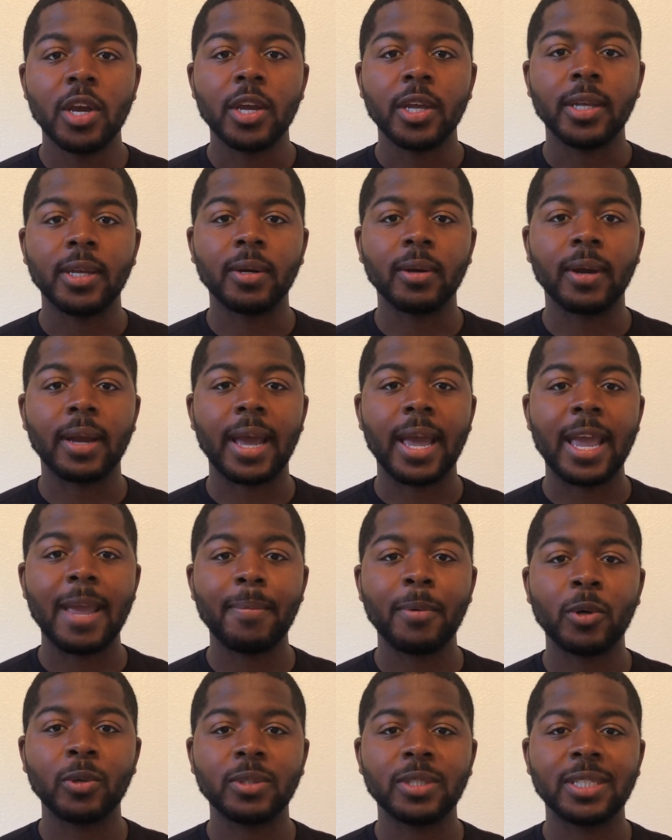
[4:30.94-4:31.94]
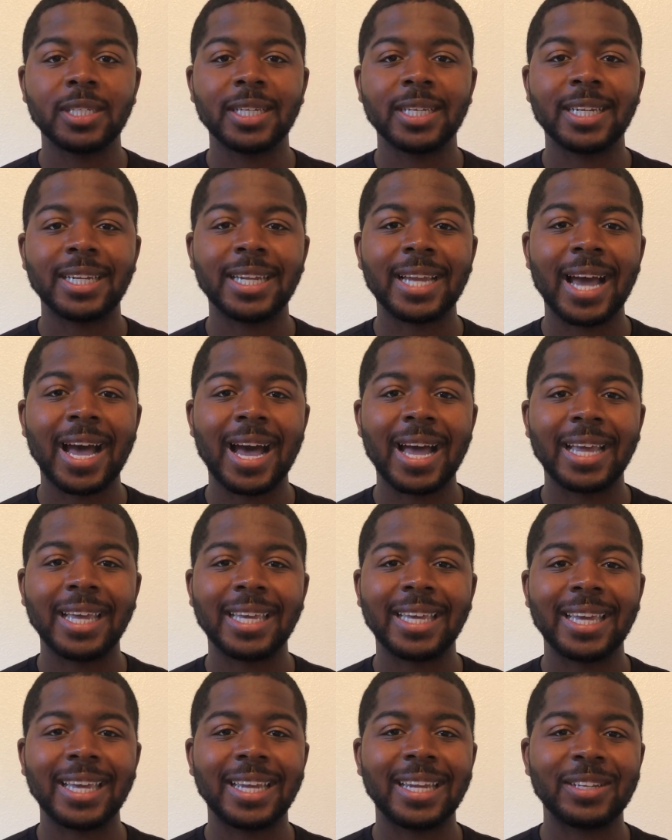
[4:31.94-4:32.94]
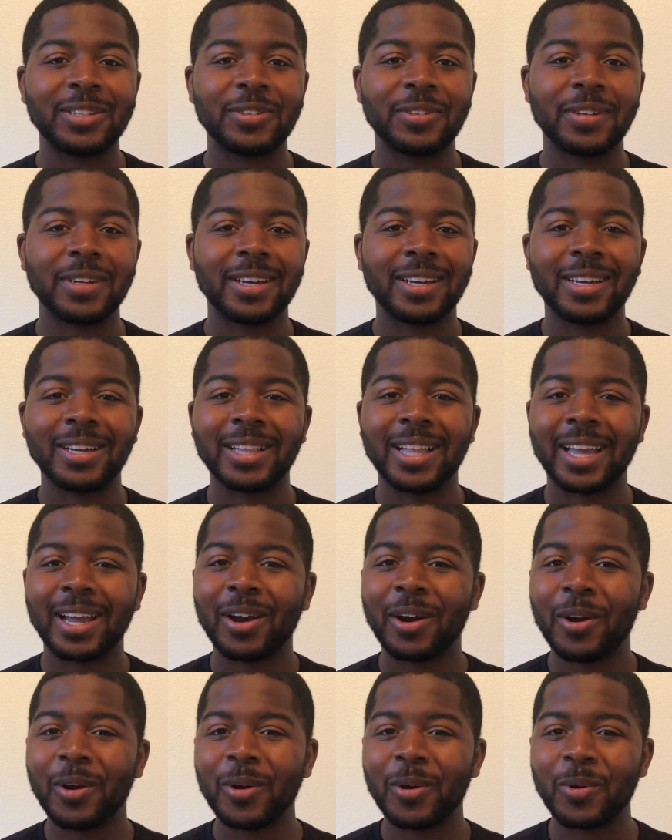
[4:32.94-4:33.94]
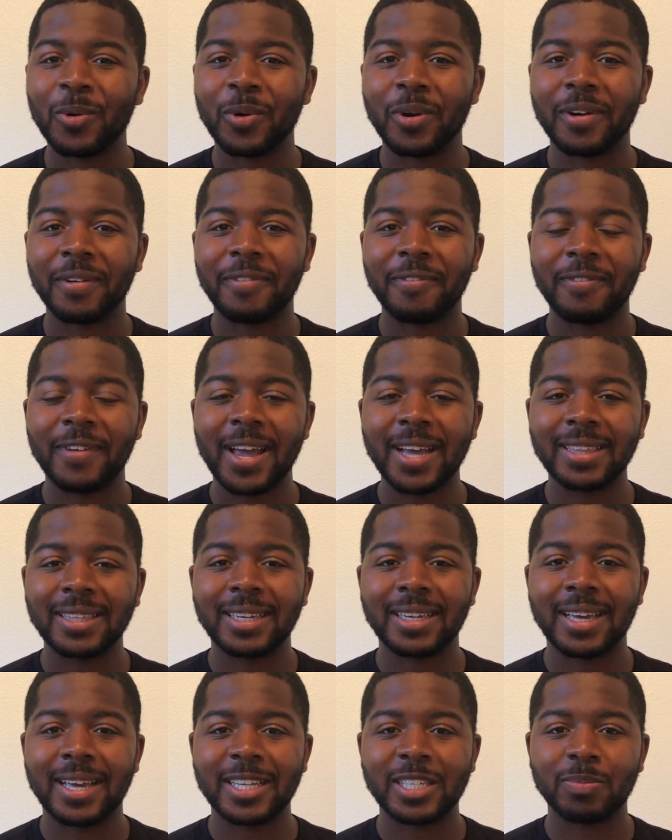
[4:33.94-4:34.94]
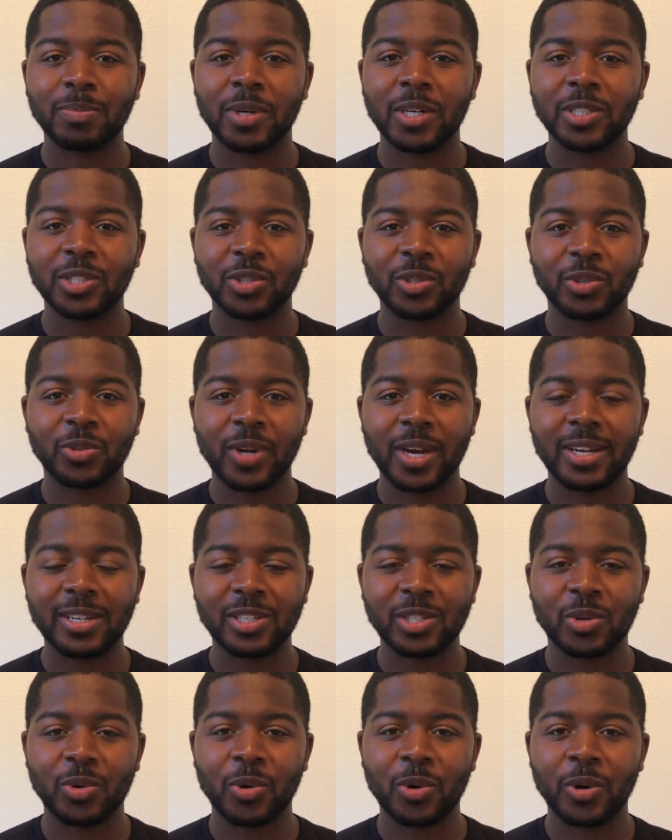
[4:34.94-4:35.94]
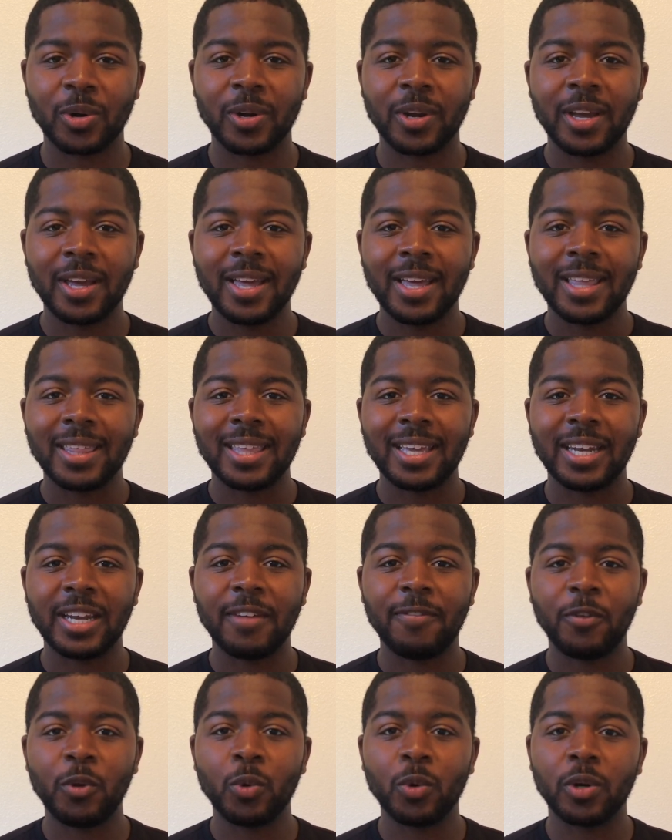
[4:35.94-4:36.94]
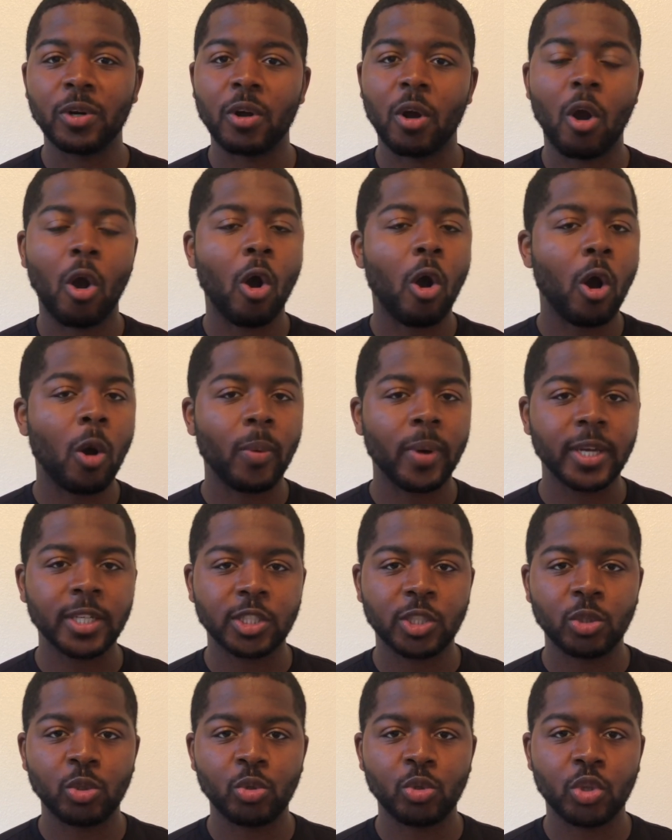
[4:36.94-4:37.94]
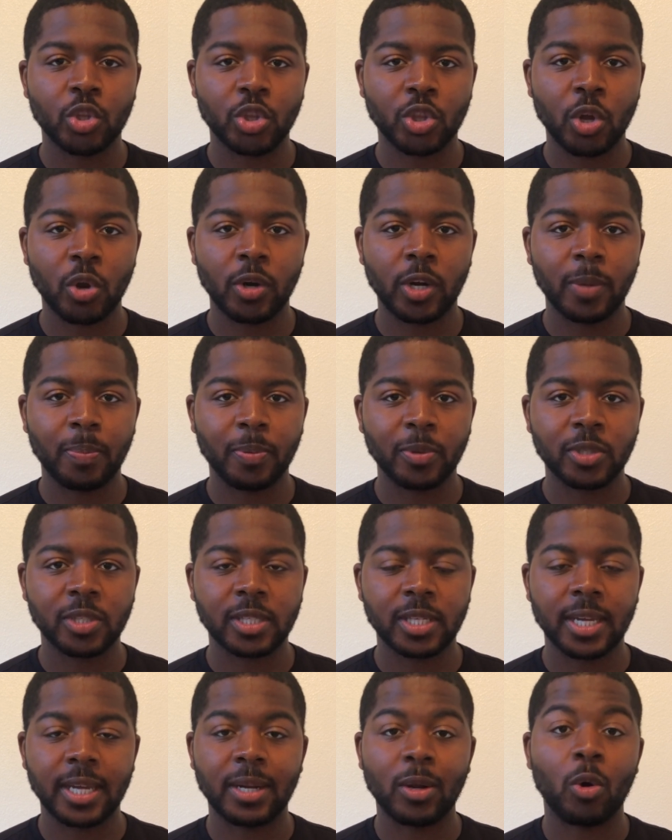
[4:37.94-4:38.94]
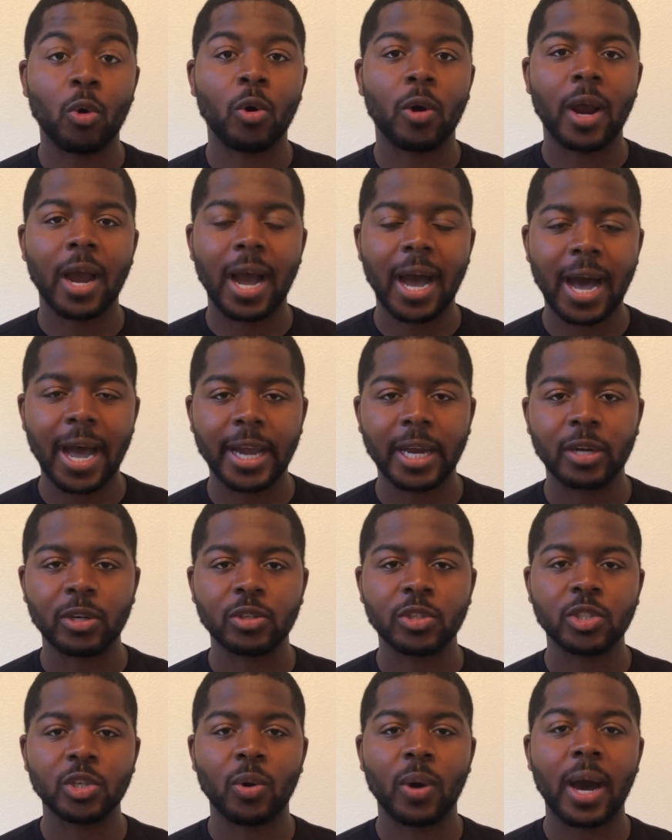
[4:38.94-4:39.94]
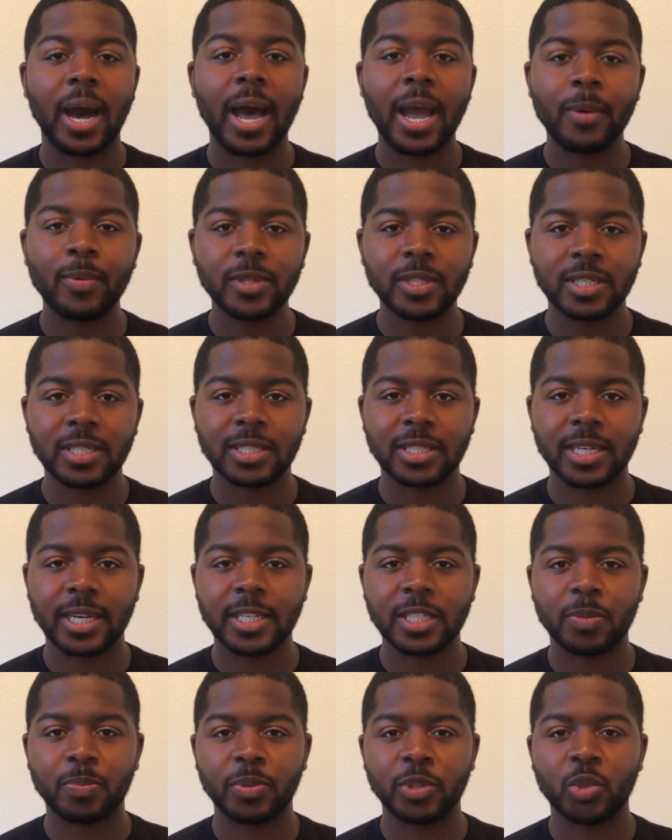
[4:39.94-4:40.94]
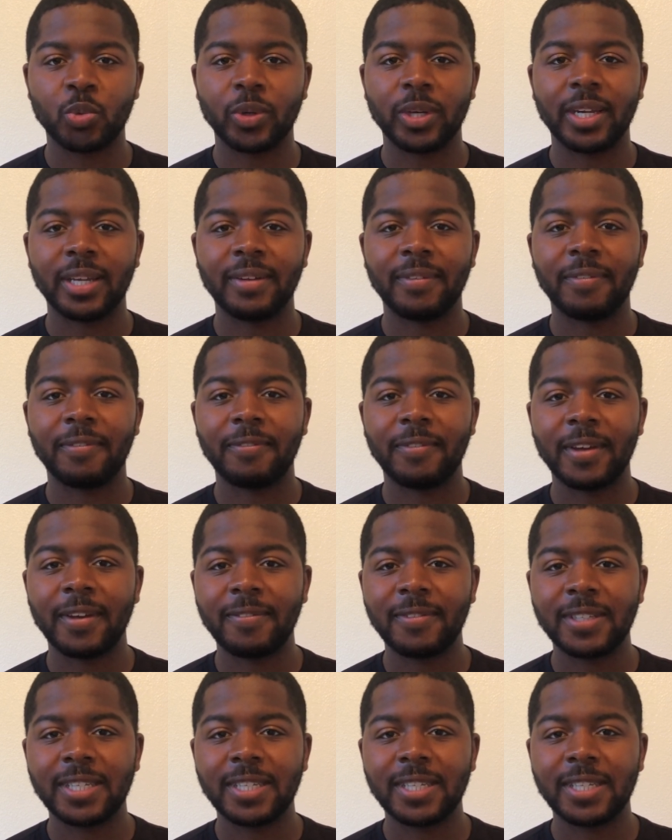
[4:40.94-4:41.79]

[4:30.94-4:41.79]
you're able to not get as hurt or affected as much your credit score than if you were to always use 30% or higher. So I would suggest between 10